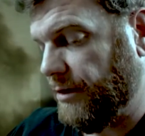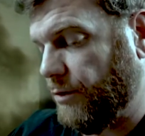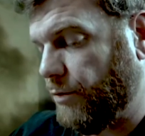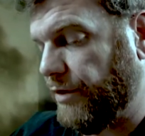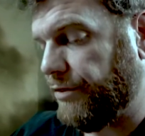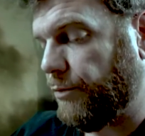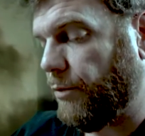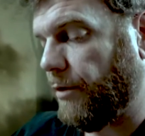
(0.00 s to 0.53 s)

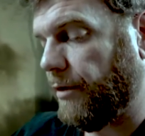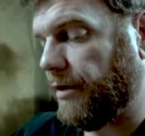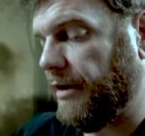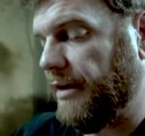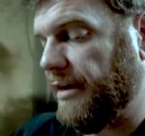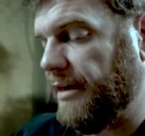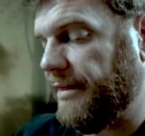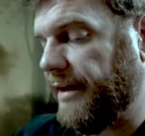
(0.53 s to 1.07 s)
With work,
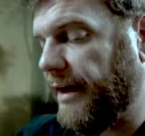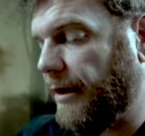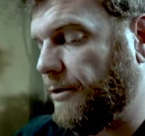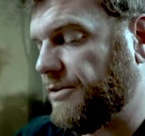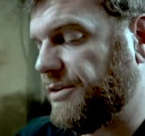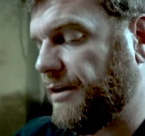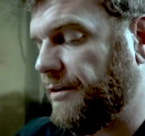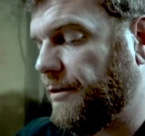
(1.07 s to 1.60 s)
the
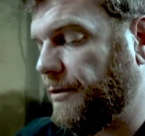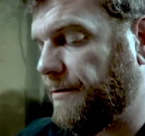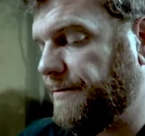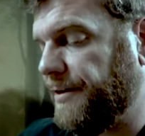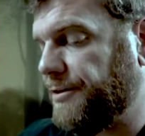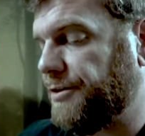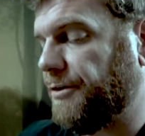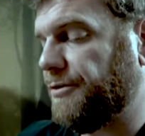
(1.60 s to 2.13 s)
house on
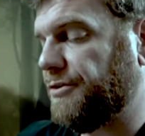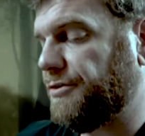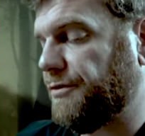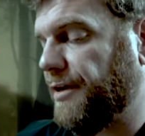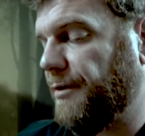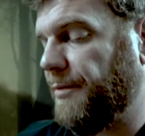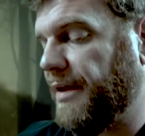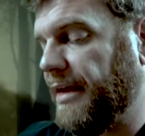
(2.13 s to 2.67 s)
Lodovico
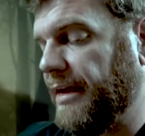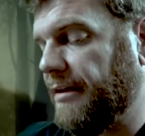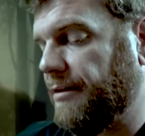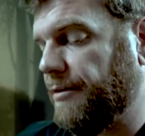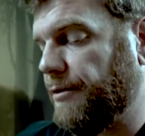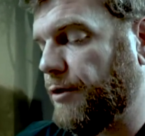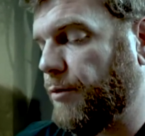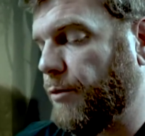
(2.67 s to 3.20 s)
Street began to
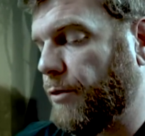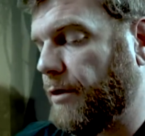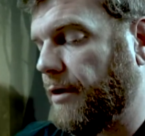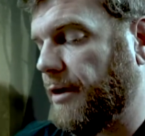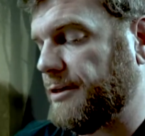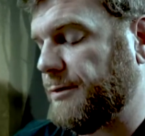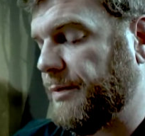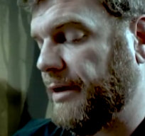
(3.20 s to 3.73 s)
look more
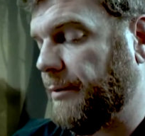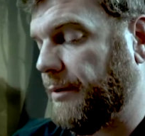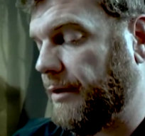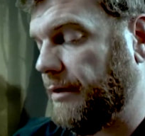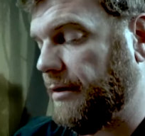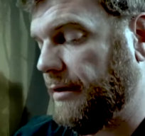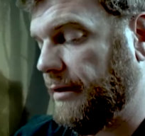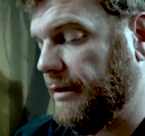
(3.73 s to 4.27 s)

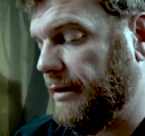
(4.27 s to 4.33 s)
hospitable.